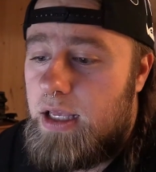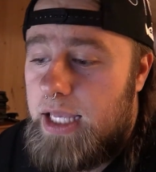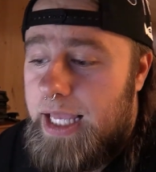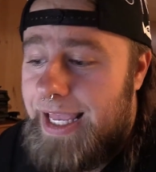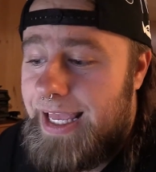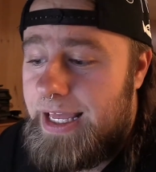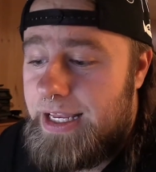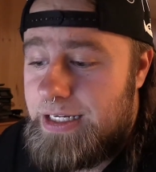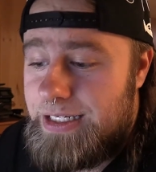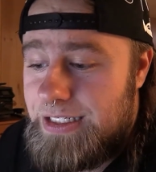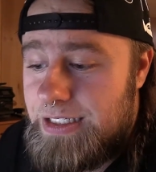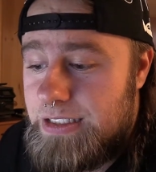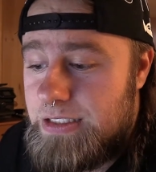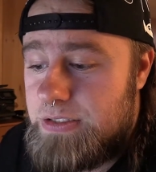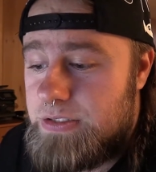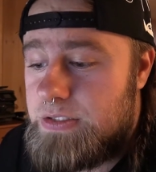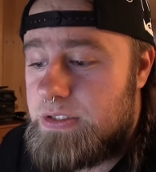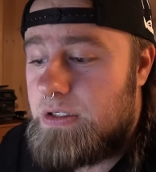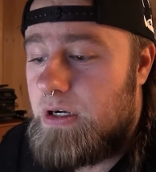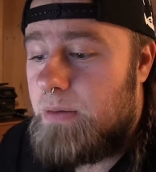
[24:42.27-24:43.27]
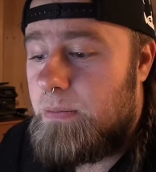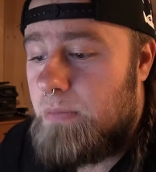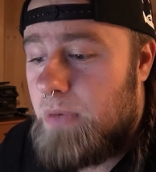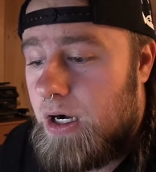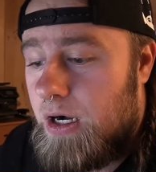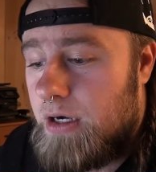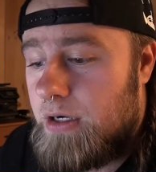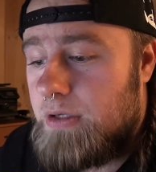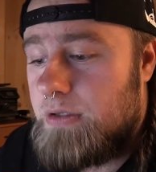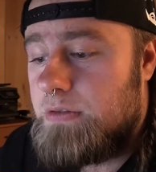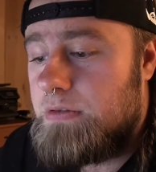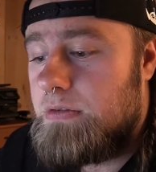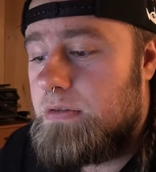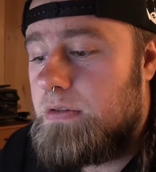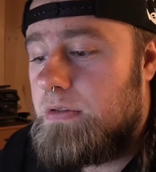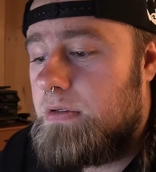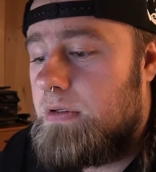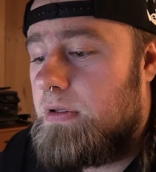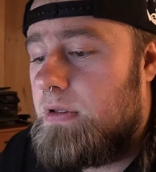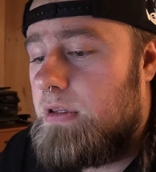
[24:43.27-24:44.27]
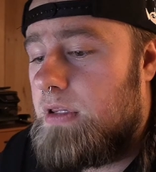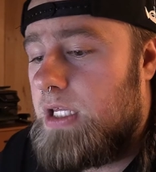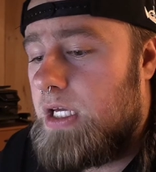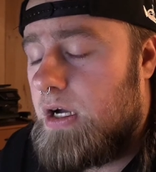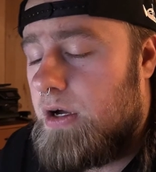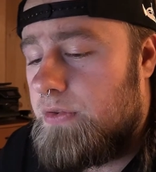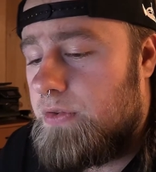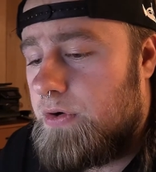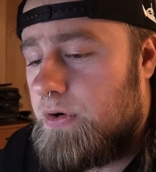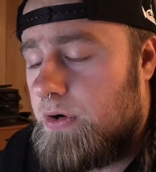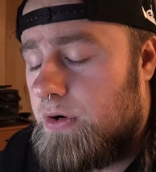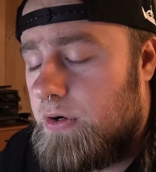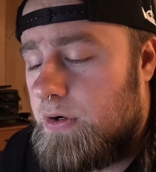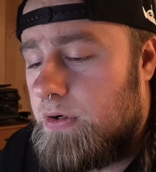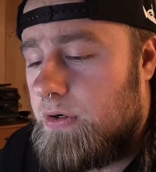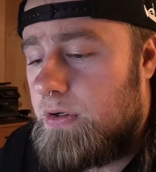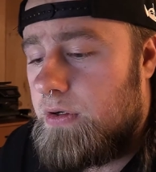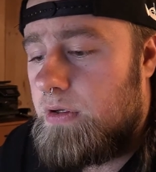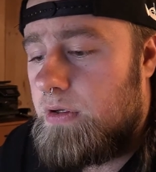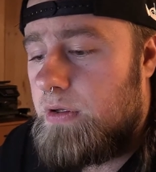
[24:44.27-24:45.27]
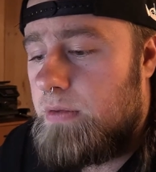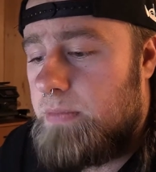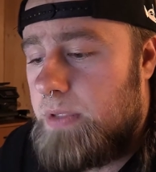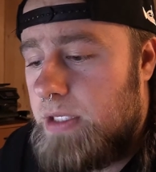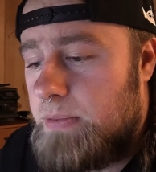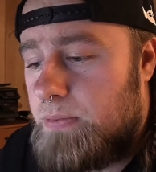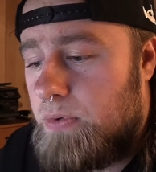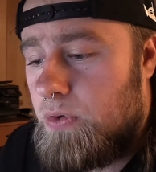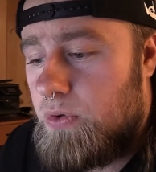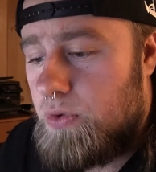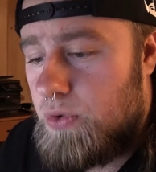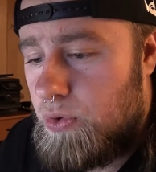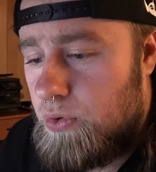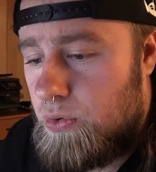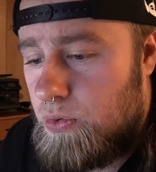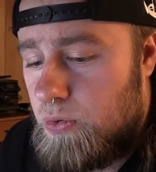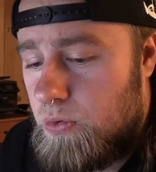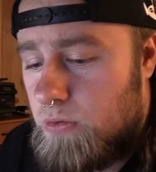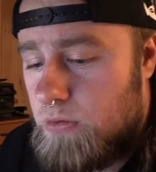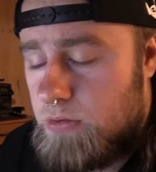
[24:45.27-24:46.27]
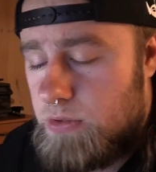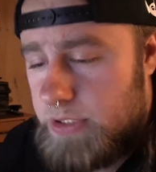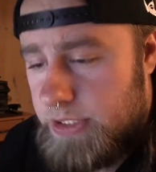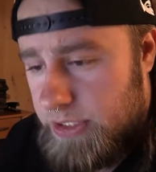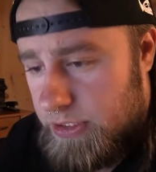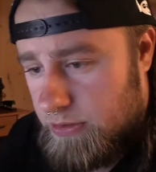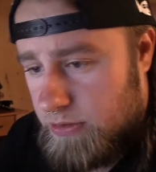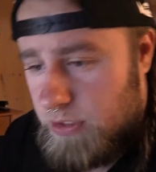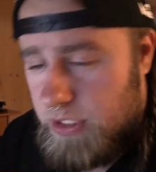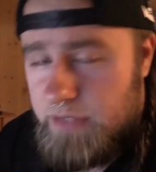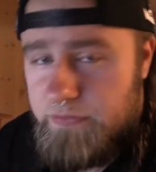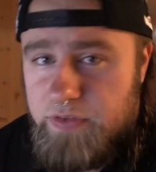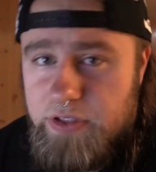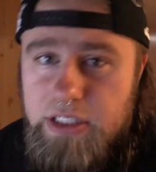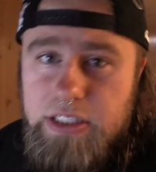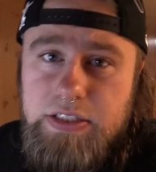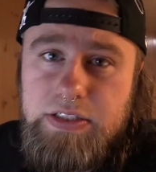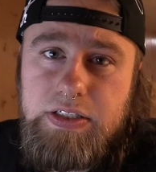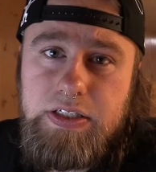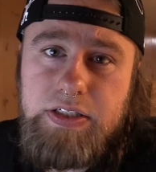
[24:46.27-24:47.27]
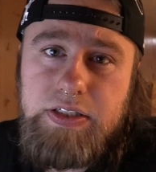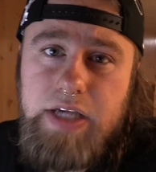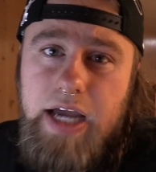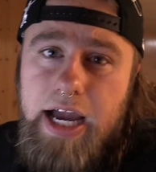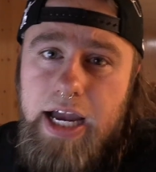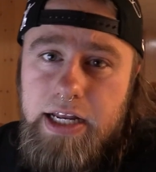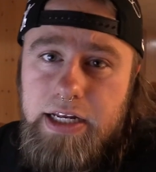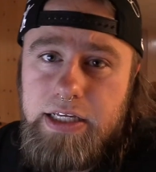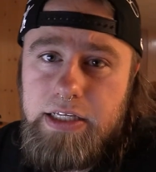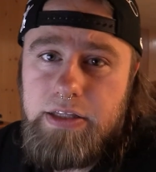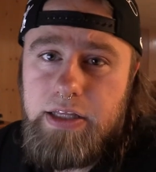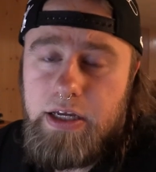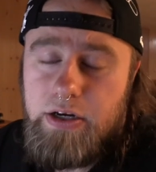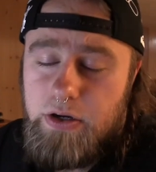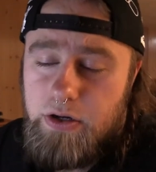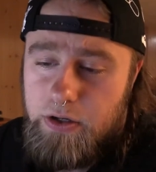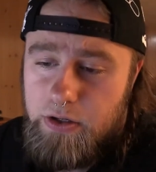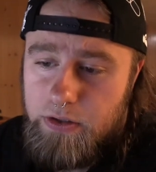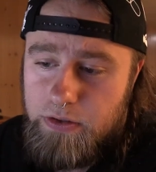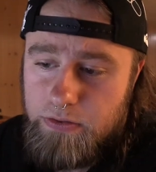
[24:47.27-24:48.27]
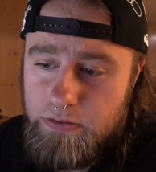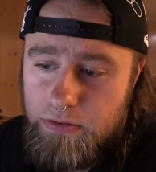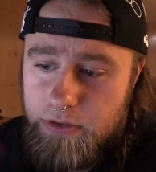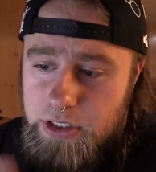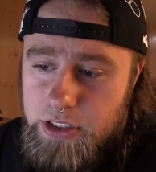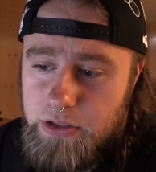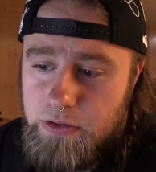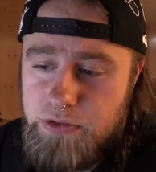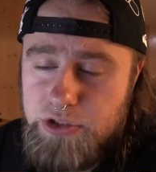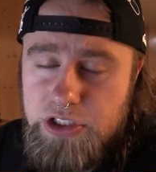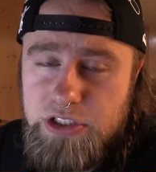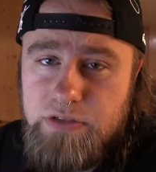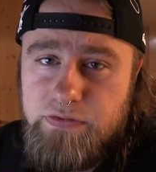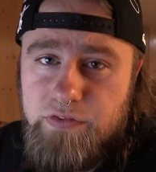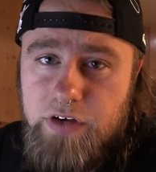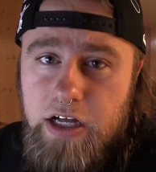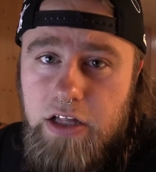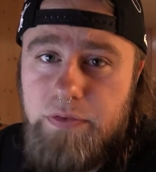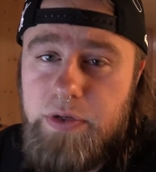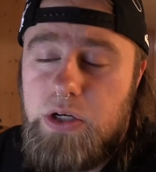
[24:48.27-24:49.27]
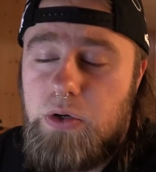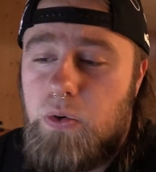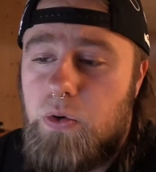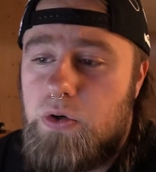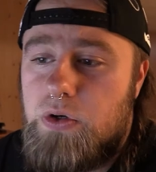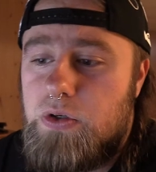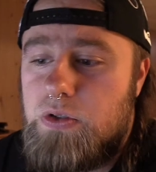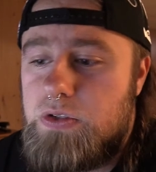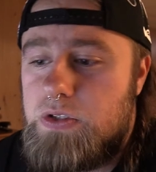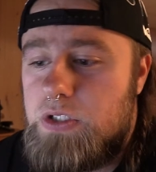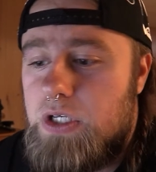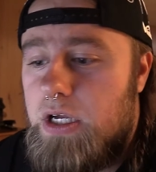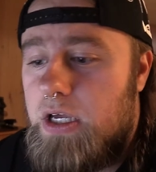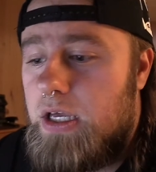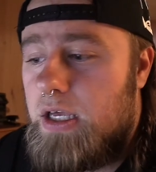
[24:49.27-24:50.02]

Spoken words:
and he's among the other people who live in this society that are, just following orders.